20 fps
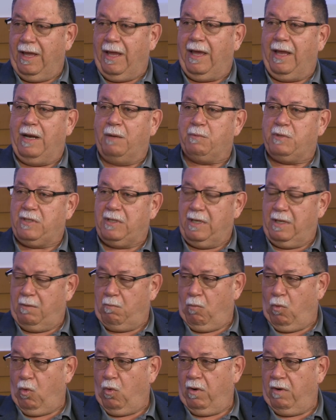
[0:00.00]
And I'm seeing
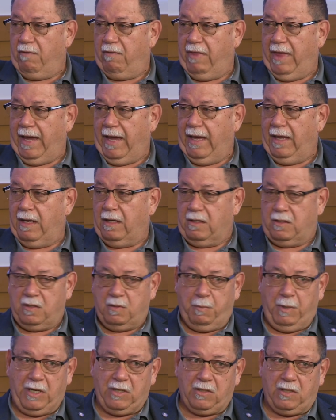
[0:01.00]
more of that, and
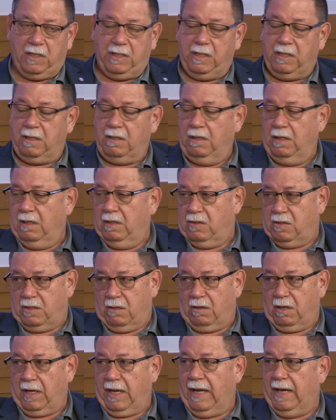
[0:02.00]
especially
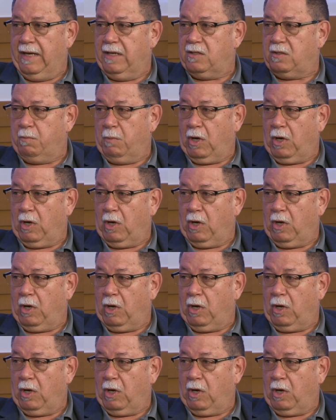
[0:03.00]
Sterling Heights,